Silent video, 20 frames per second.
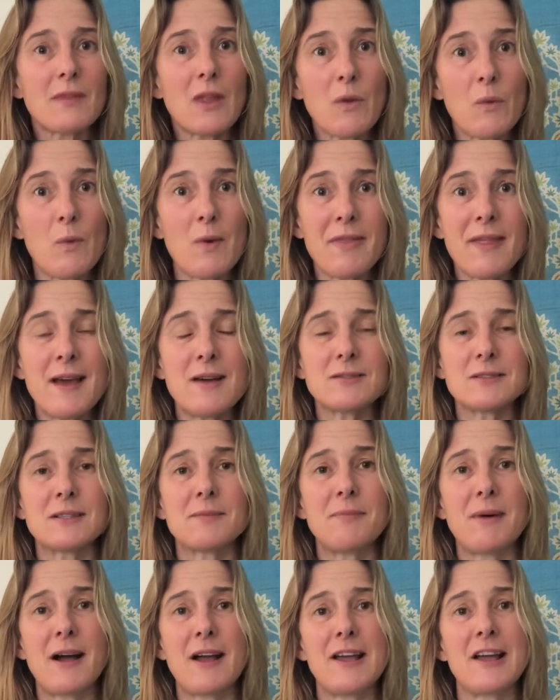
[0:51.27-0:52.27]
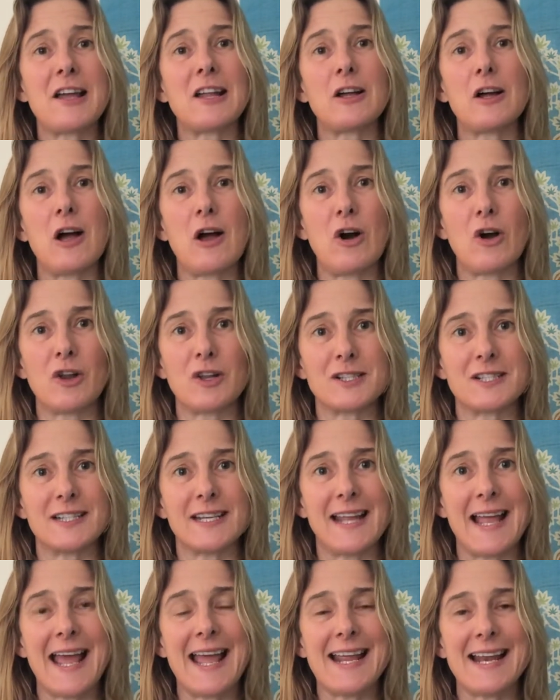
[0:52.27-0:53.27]
without a
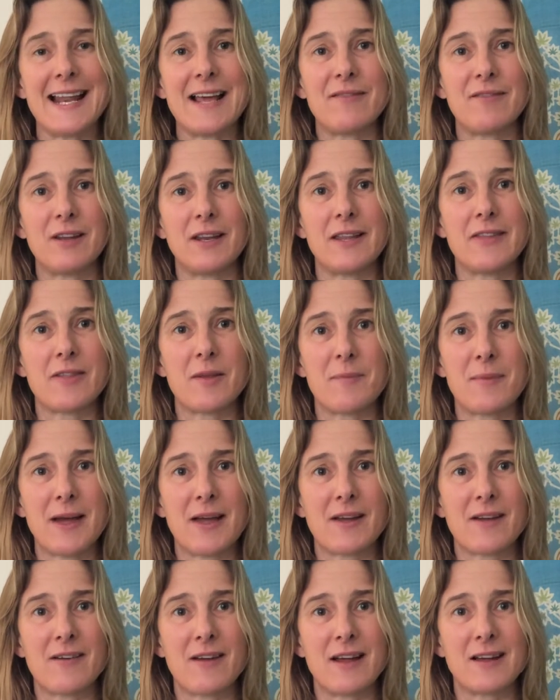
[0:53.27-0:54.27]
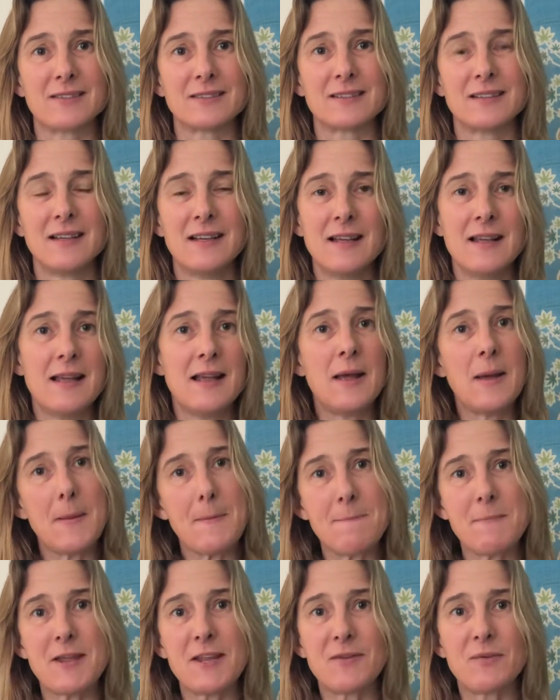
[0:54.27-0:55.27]
biology A-level in the background.
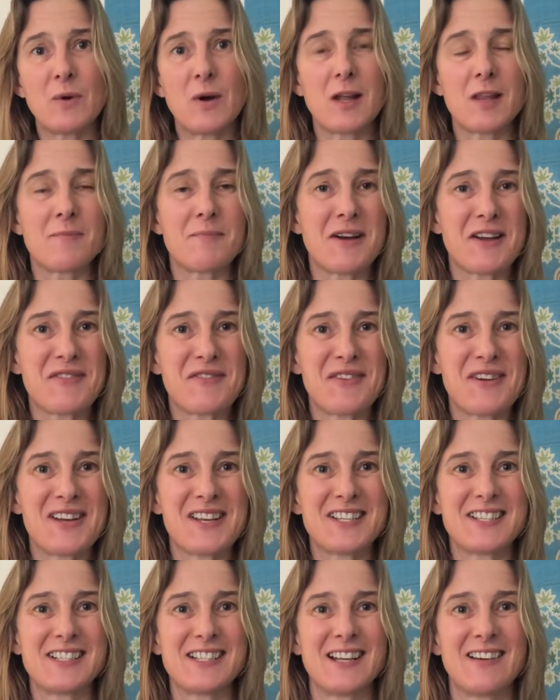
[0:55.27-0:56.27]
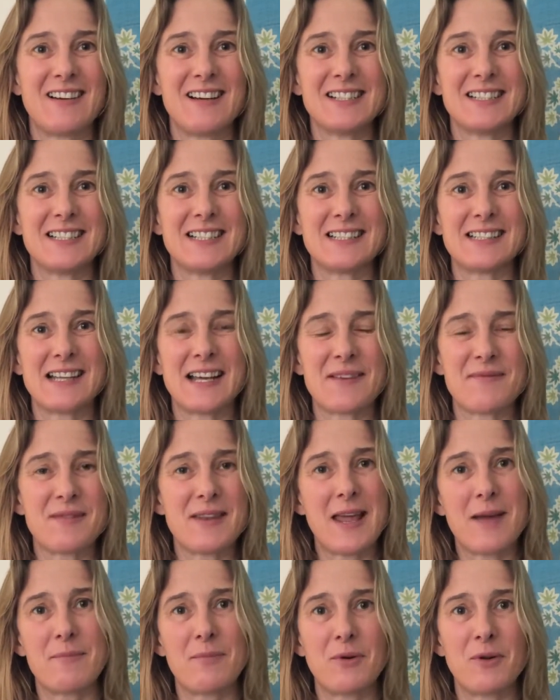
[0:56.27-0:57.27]
Meanwhile, in my first year, I did
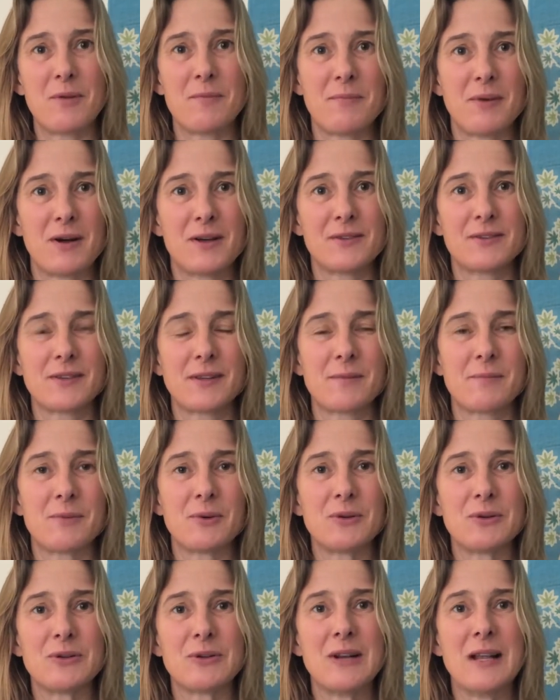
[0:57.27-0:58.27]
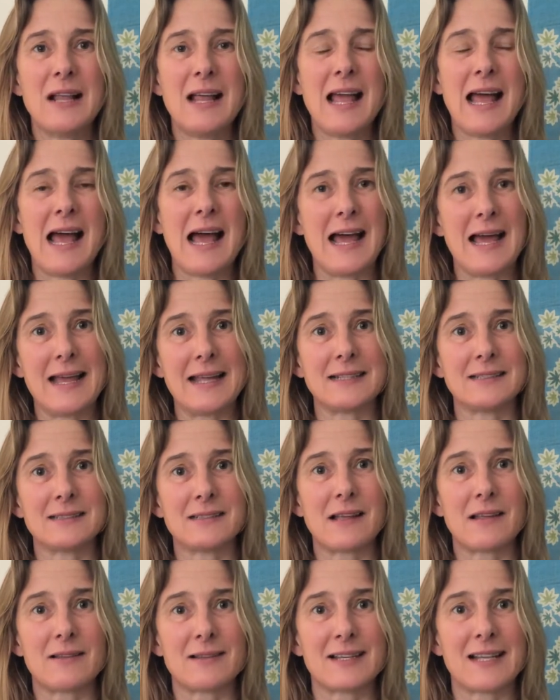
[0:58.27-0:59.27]
netball and basketball and
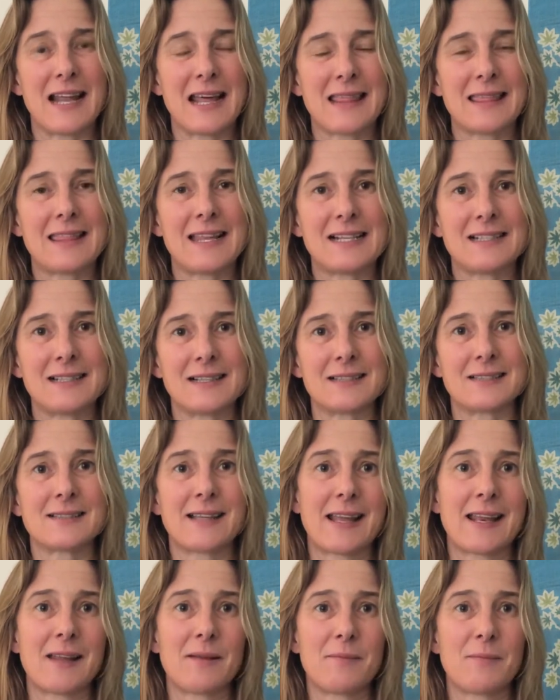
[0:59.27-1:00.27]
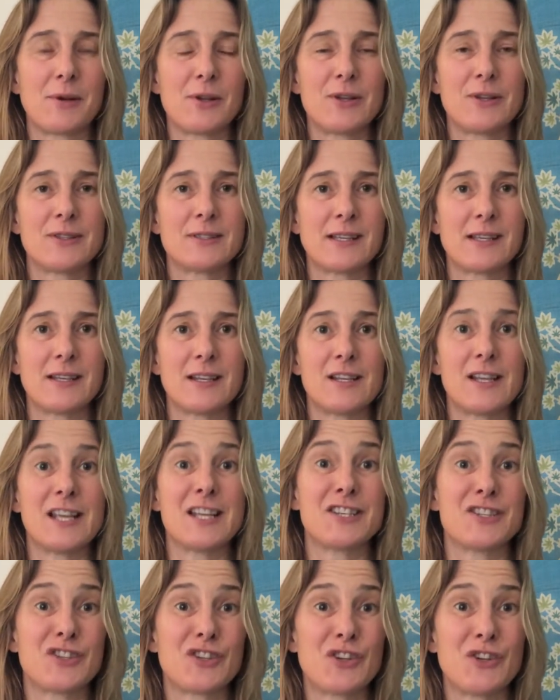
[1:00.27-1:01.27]
did athletics, getting blues
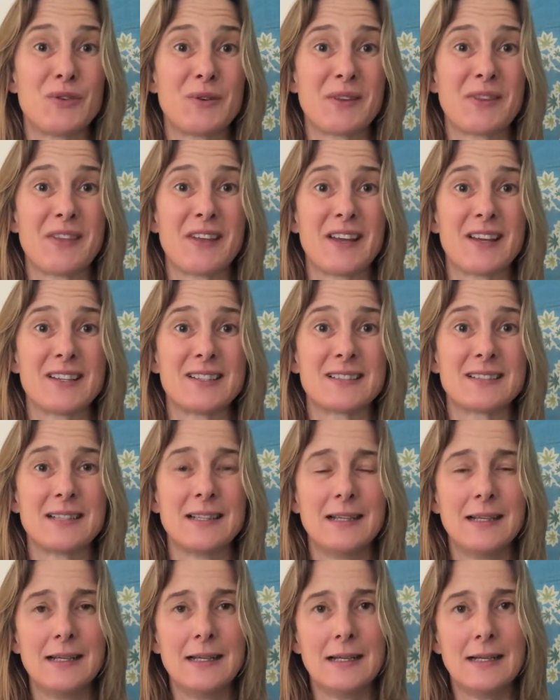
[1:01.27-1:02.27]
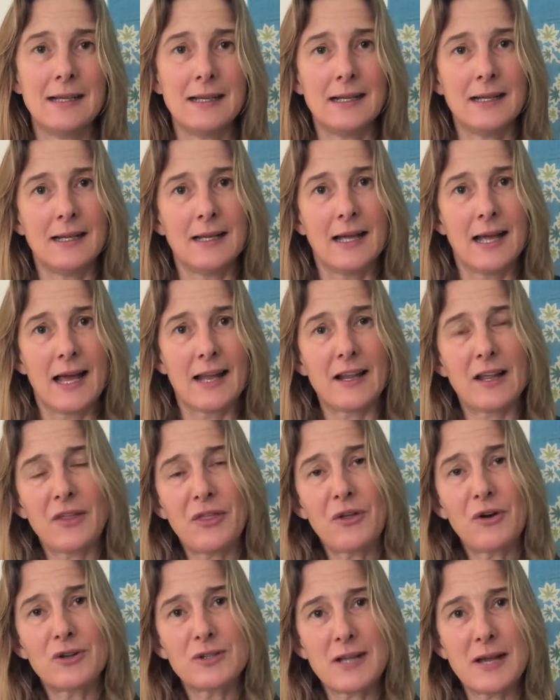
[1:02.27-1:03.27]
in two of those. And I
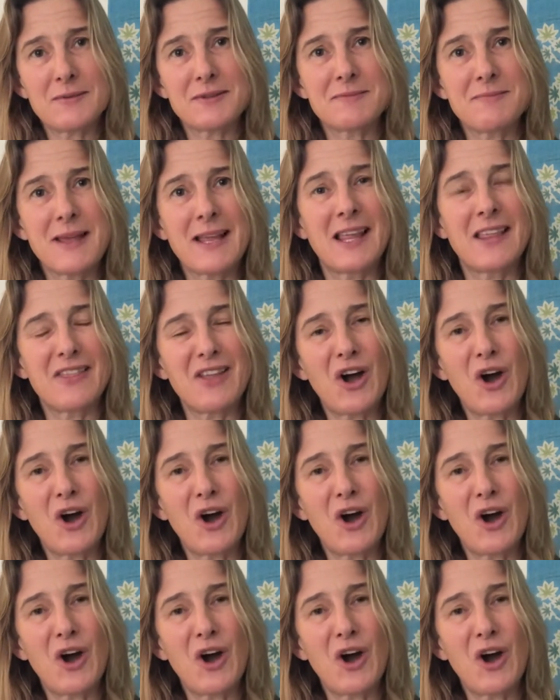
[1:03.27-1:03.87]
thought I was making the